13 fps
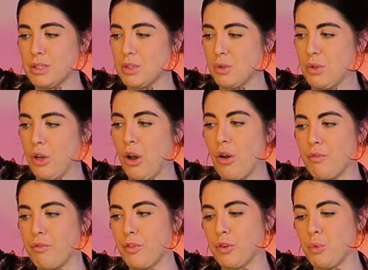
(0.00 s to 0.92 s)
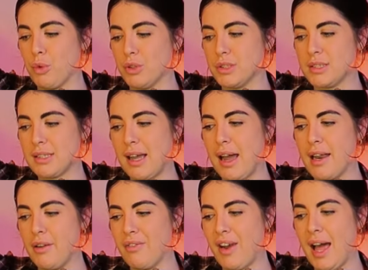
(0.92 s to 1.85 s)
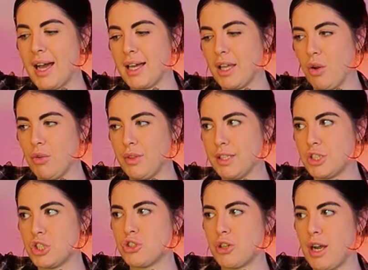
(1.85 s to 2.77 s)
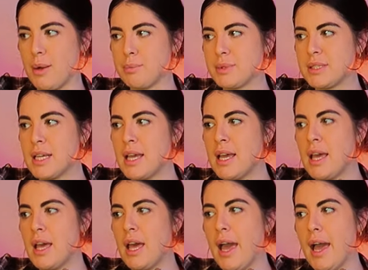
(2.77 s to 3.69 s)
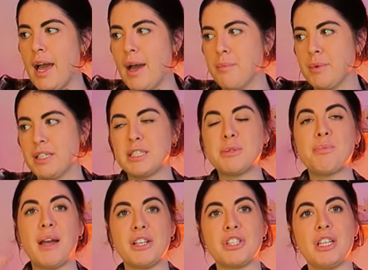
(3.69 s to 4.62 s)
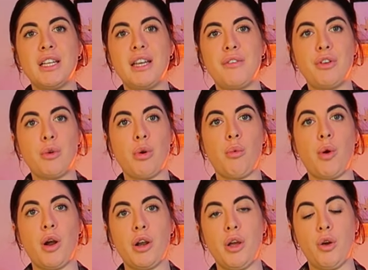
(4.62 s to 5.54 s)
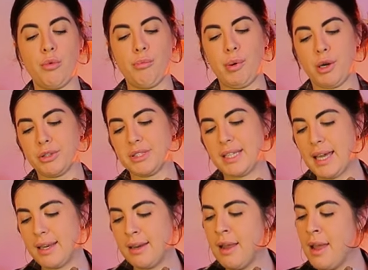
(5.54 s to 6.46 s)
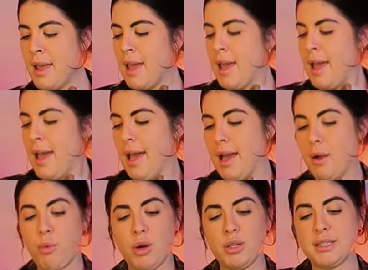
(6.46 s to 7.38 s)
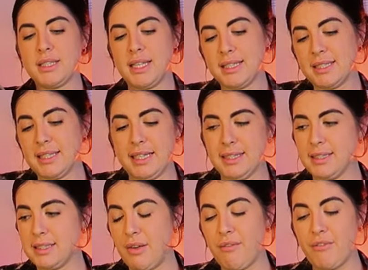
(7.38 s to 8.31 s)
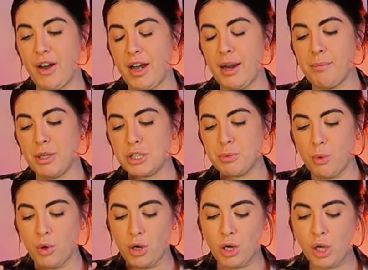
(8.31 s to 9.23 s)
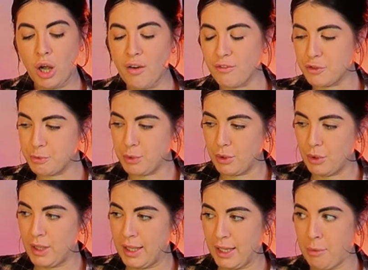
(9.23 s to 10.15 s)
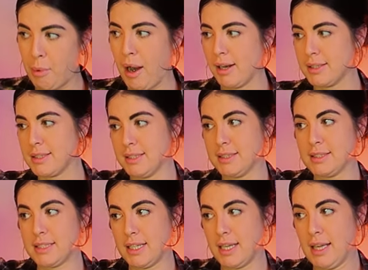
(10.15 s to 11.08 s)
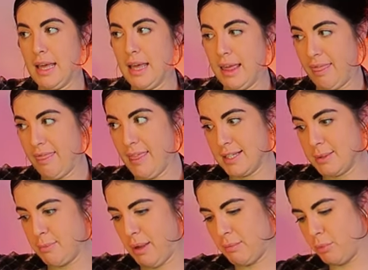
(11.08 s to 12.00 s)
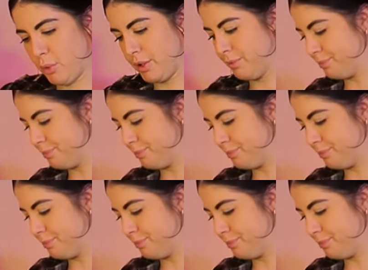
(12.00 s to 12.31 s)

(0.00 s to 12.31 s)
So the comfort was kind of lacking on these straps, um, especially if you were wearing it on bare skin. Uh, whereas this is very much more comfortable in comparison to this bad boy.